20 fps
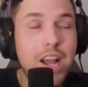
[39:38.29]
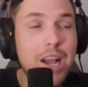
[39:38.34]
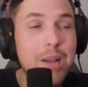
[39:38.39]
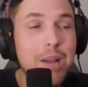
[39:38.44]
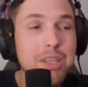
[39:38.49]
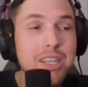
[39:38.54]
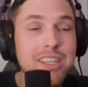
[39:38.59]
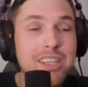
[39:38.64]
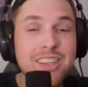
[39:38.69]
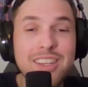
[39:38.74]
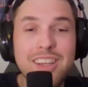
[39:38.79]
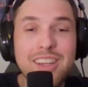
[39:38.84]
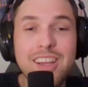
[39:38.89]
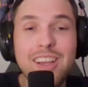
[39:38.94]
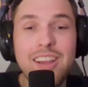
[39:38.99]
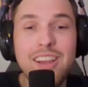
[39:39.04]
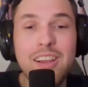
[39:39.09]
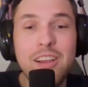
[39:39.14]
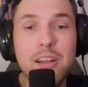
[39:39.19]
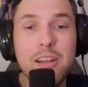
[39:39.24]
I mean,
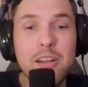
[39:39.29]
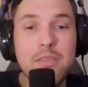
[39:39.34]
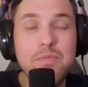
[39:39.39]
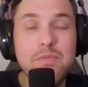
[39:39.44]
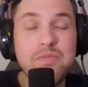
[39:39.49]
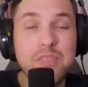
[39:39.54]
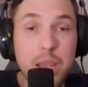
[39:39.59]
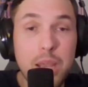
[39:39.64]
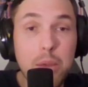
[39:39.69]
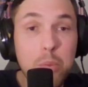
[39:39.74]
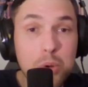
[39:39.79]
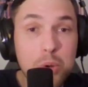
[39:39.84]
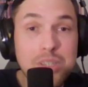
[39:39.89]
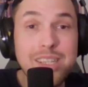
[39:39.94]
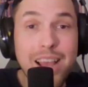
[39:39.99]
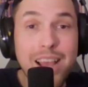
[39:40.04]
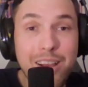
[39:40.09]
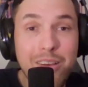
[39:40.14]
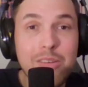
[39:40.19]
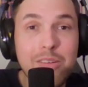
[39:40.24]
they were
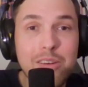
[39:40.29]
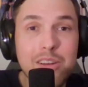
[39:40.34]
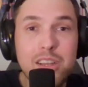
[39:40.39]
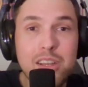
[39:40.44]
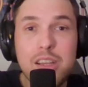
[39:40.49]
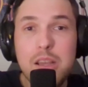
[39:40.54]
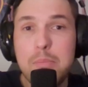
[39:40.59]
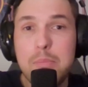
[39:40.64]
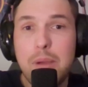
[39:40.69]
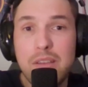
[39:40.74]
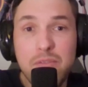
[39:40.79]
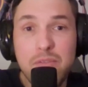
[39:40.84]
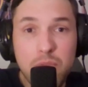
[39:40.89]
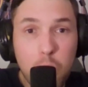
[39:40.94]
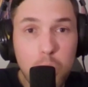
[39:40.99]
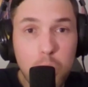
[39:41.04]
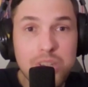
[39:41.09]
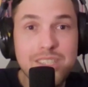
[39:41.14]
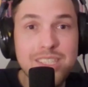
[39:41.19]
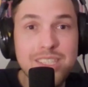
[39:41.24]
down by
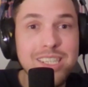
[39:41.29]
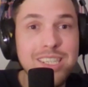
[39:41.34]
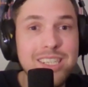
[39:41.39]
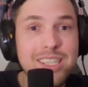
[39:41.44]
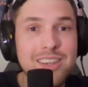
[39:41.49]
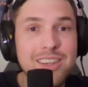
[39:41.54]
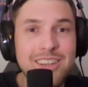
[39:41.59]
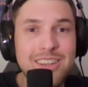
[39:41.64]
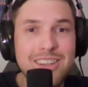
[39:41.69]
14